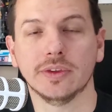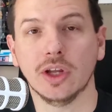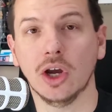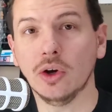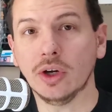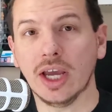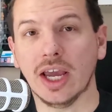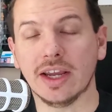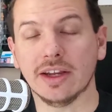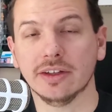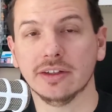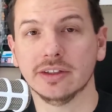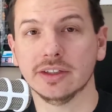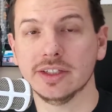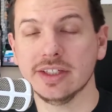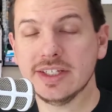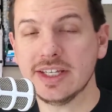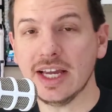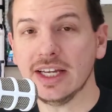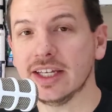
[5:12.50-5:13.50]
Okay,
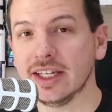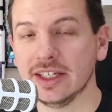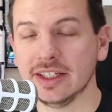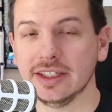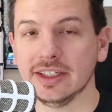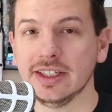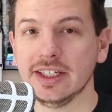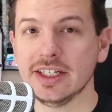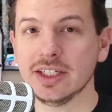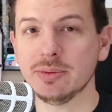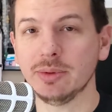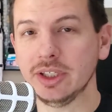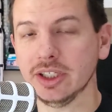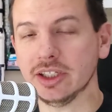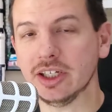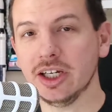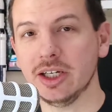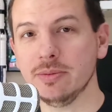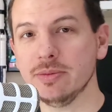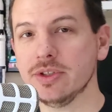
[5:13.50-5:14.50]
second is when it
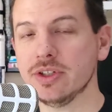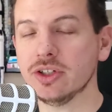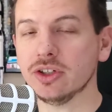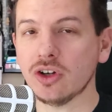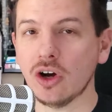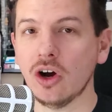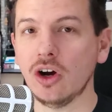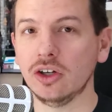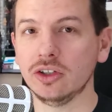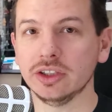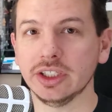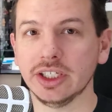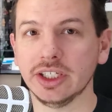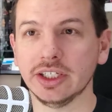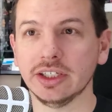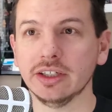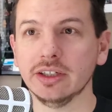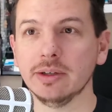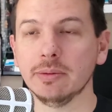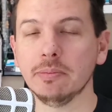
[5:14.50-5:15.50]
comes to
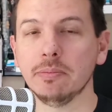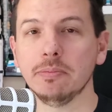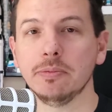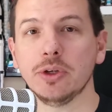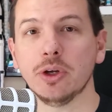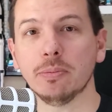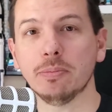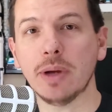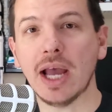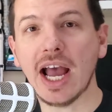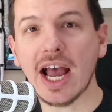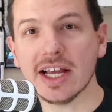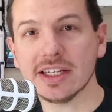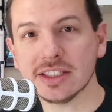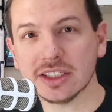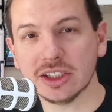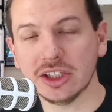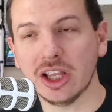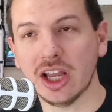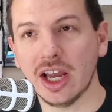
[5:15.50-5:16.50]
calling your
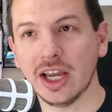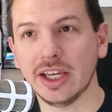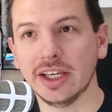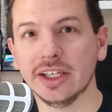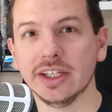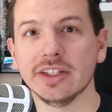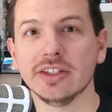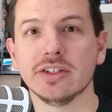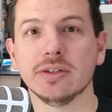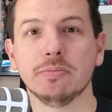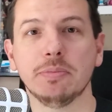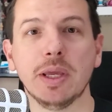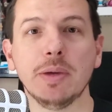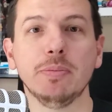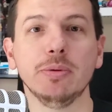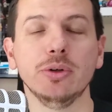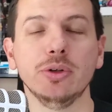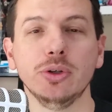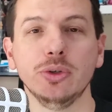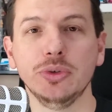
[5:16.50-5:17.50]
past clients,
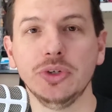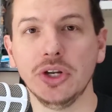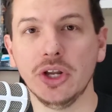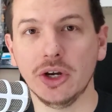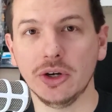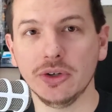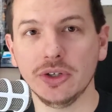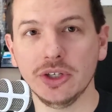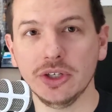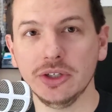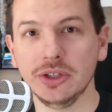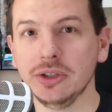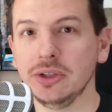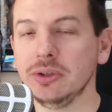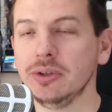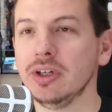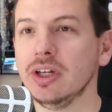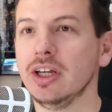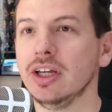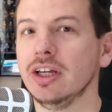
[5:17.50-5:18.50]
people who know you,